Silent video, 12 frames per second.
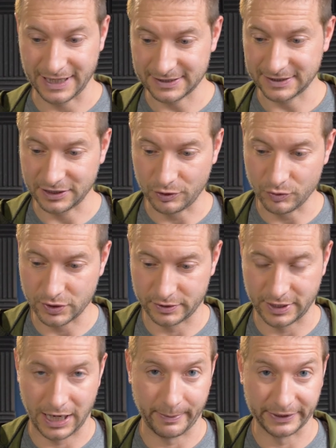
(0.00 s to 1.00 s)
That's the user
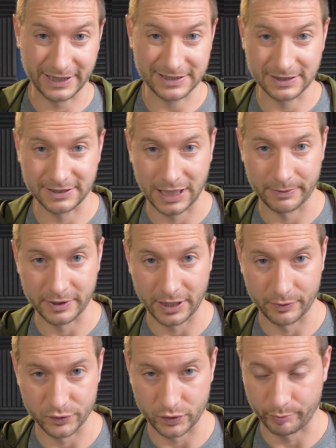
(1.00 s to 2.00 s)
time and that's the time that I
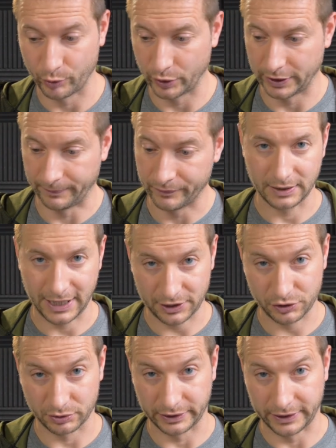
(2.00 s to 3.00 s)
was reporting.
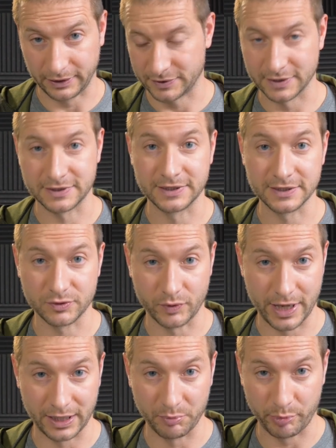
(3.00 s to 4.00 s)
Actually, since this
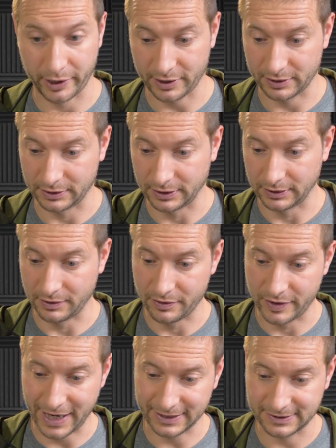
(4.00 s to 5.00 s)
ran in parallel,
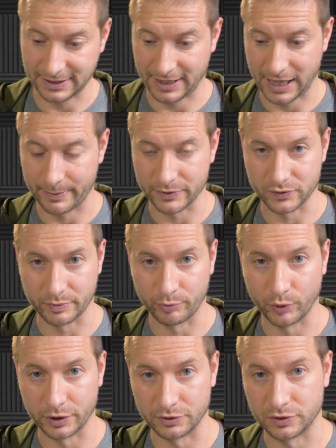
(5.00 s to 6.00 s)
that time is
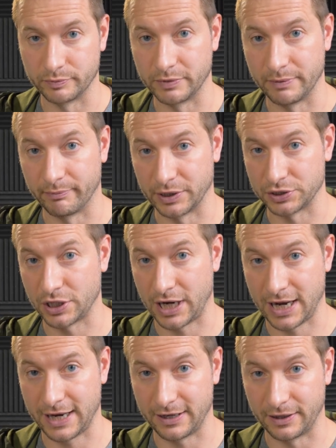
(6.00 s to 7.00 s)
reported to be much
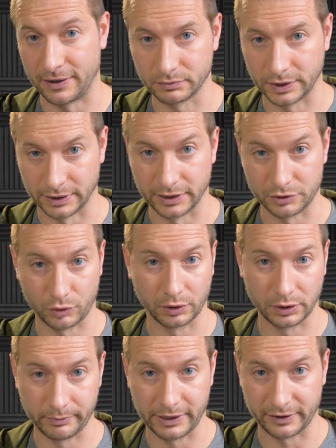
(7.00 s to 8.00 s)
higher than the
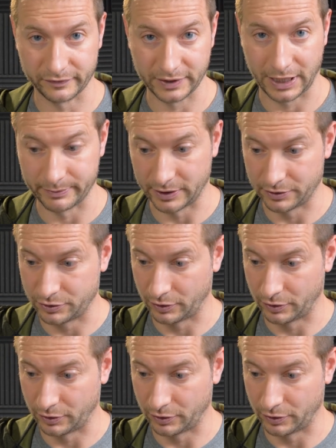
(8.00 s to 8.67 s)
total amount of time that it